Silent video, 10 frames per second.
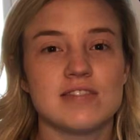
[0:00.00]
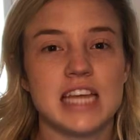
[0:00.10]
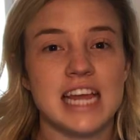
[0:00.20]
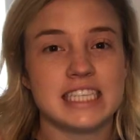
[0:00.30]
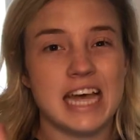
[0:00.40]

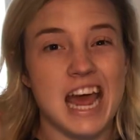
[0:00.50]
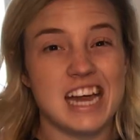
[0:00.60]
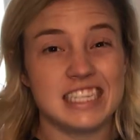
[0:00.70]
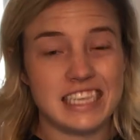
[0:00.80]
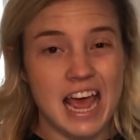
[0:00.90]
saying
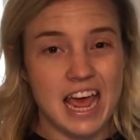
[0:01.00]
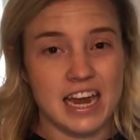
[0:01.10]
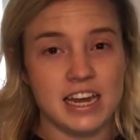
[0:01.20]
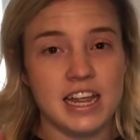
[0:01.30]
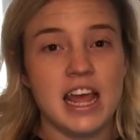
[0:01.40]
10,
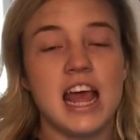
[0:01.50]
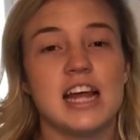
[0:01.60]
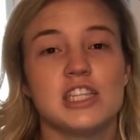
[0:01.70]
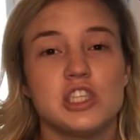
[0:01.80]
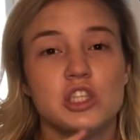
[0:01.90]
10,
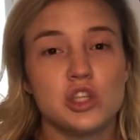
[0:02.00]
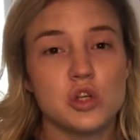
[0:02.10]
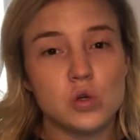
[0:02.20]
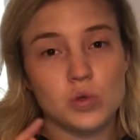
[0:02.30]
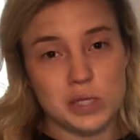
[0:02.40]
it's
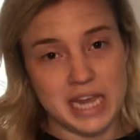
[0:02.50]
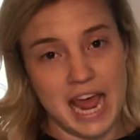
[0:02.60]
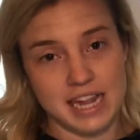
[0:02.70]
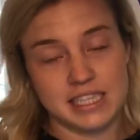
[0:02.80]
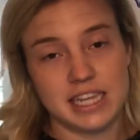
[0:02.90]
2
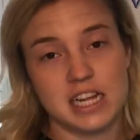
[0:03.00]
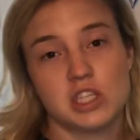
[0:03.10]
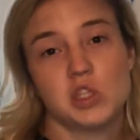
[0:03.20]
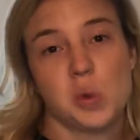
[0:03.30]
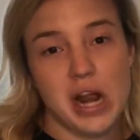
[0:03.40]
10s,
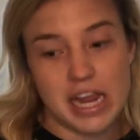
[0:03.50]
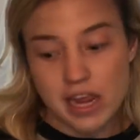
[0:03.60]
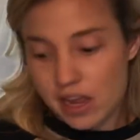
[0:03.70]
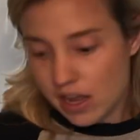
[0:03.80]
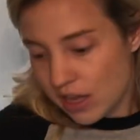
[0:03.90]
that's 20.
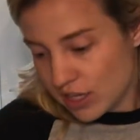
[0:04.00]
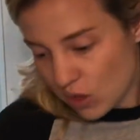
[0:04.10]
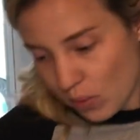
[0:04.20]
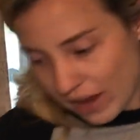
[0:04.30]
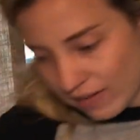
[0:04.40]

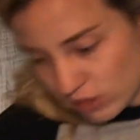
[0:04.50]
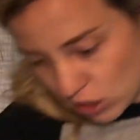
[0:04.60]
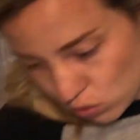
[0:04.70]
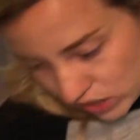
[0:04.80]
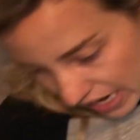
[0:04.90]
So we have
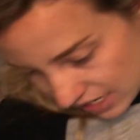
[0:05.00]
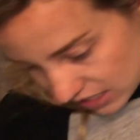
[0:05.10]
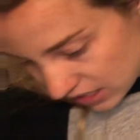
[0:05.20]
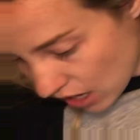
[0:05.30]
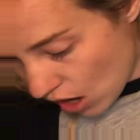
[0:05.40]
2
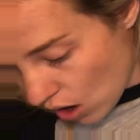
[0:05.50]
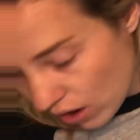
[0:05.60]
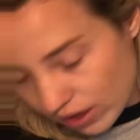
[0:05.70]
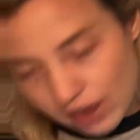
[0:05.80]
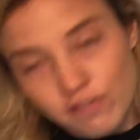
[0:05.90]
10s.
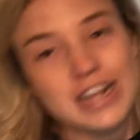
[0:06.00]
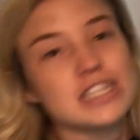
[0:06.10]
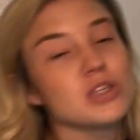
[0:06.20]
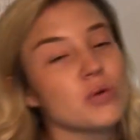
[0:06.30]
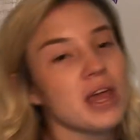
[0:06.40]
Okay,
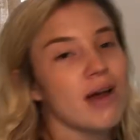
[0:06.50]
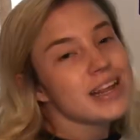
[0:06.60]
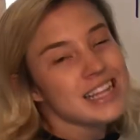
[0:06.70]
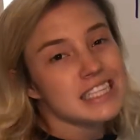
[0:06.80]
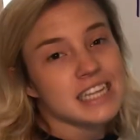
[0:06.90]
friends, so
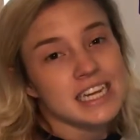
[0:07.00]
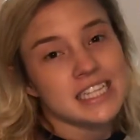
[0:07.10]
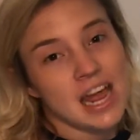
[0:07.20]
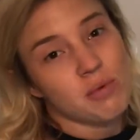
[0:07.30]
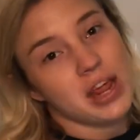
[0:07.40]
counting the say
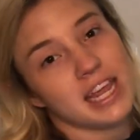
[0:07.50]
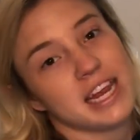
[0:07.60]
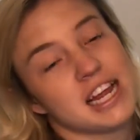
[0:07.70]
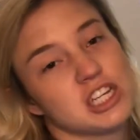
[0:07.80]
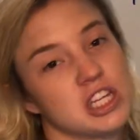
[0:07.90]
10 way can
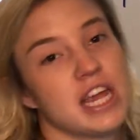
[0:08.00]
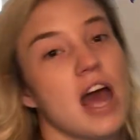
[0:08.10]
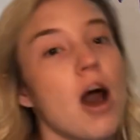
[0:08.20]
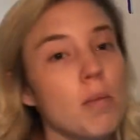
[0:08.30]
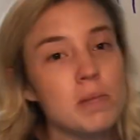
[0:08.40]
actually
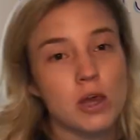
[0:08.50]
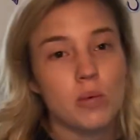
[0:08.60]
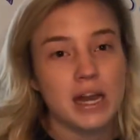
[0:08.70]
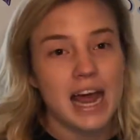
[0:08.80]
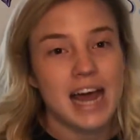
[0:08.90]
help you
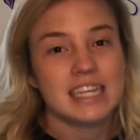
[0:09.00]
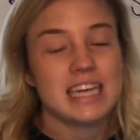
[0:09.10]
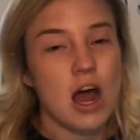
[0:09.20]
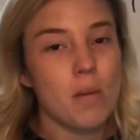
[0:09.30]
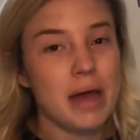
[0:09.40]
when asked
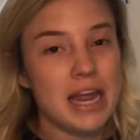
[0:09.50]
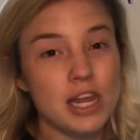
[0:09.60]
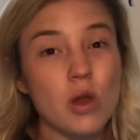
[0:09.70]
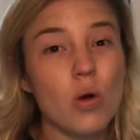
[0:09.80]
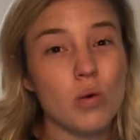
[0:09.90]
how
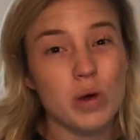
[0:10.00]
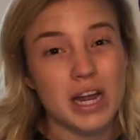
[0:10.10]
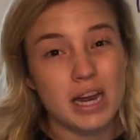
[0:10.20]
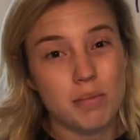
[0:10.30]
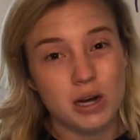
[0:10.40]
many or
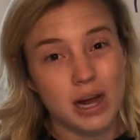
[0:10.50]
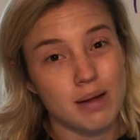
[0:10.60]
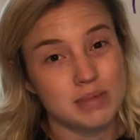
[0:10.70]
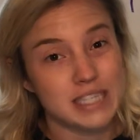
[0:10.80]
what number comes